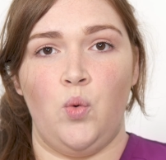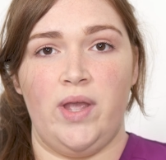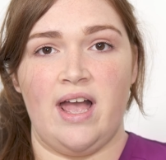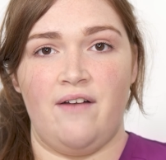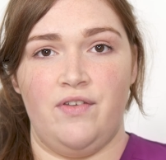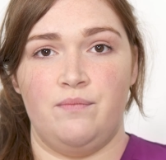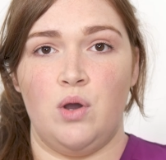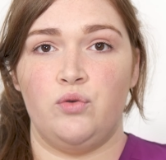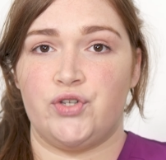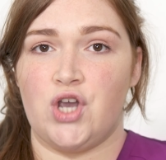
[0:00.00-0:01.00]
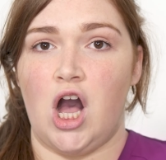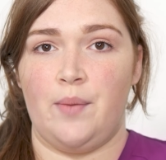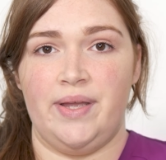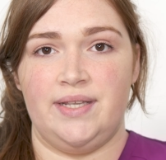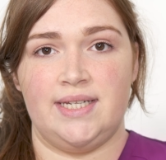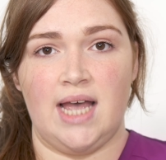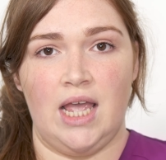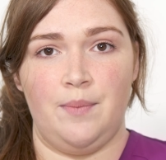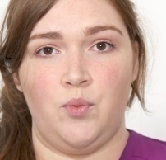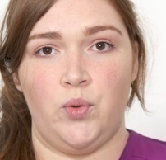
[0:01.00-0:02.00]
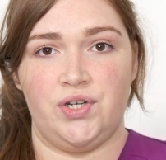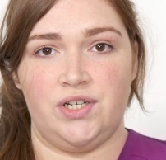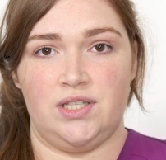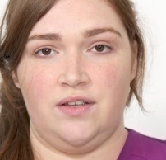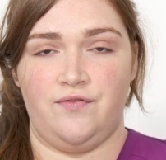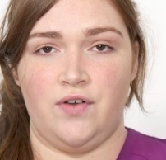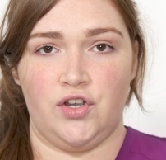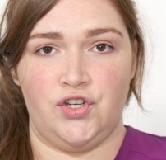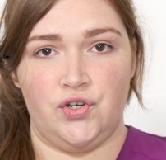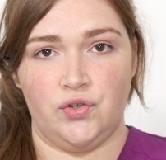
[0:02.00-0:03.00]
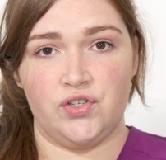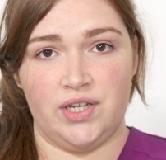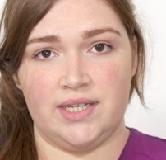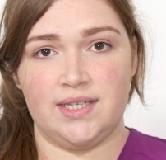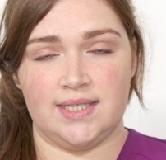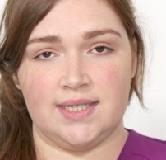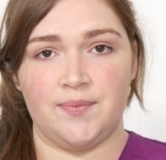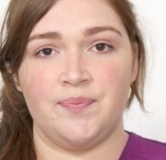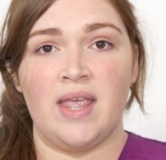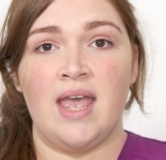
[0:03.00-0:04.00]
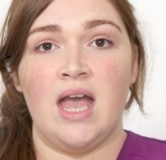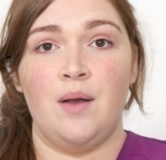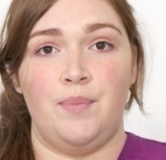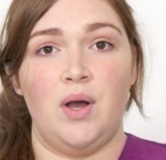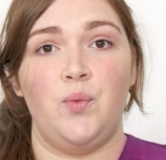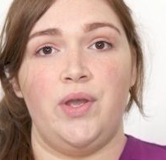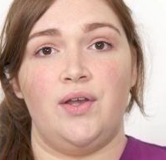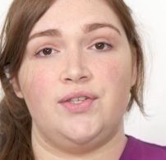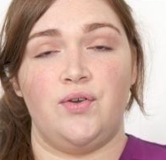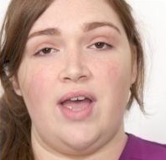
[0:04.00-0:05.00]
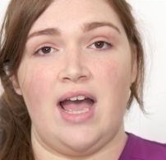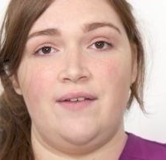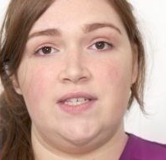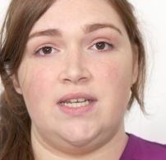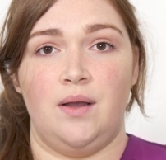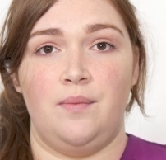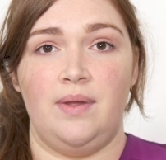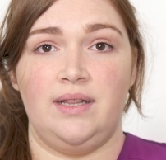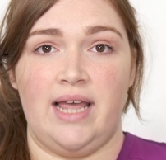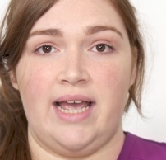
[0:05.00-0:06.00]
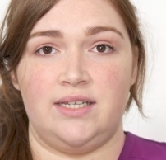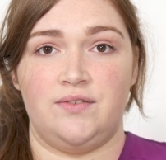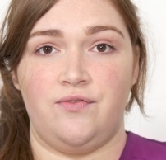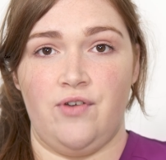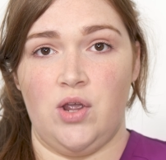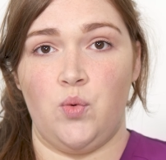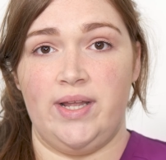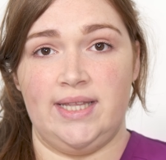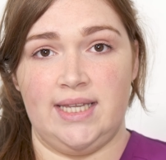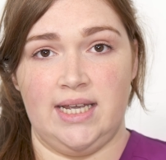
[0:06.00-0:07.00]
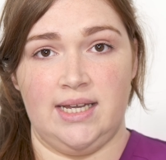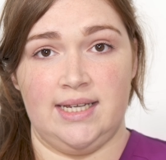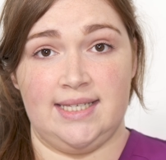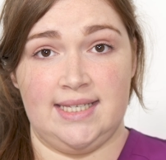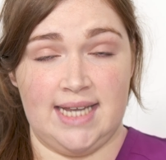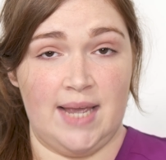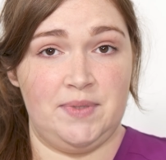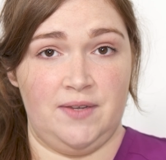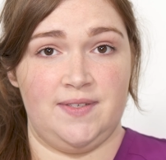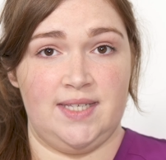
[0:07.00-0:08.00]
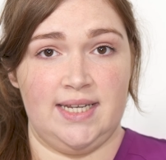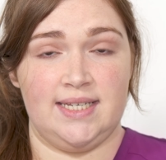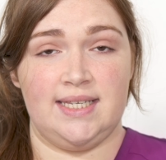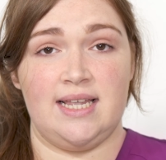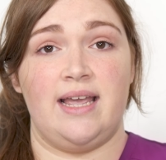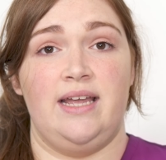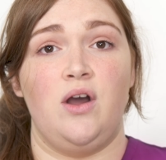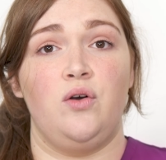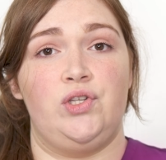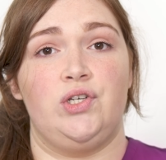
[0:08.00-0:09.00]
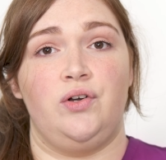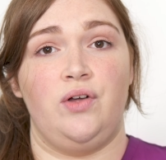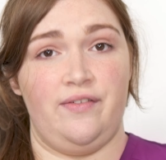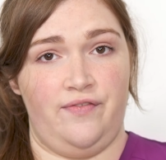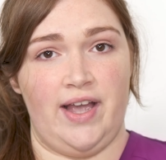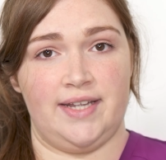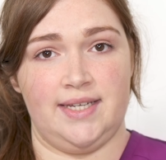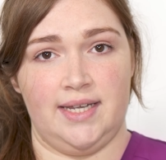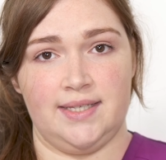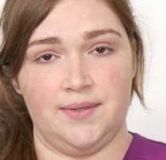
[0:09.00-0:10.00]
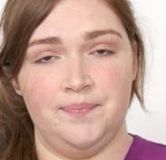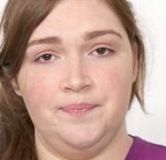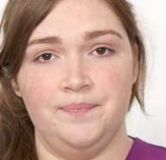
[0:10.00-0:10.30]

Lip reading: we have the most common type, which is the functional cyst, but we also have some less frequent types of cysts that can also affect us.